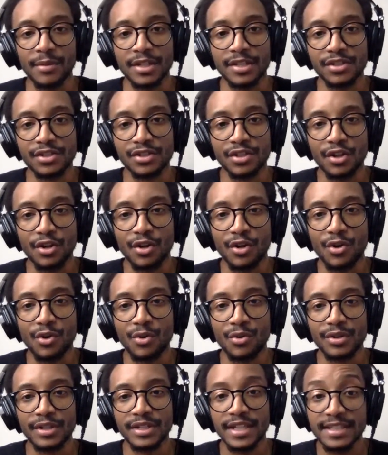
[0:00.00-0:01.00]

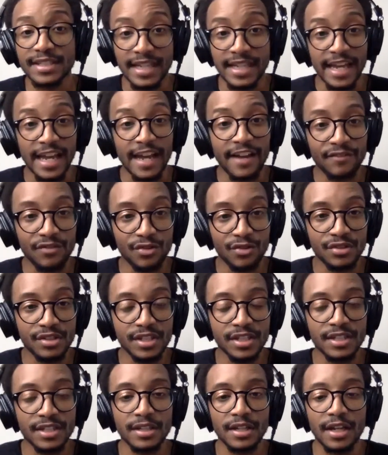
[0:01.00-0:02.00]
So yes, I have used
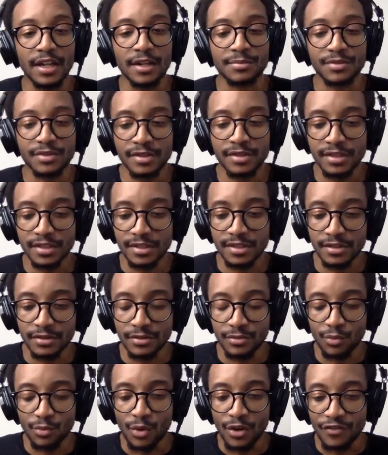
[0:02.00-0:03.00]
it.
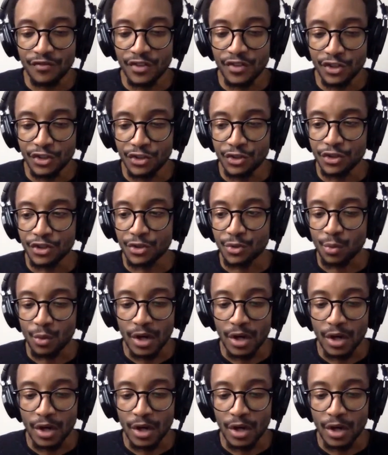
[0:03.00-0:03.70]
One video you can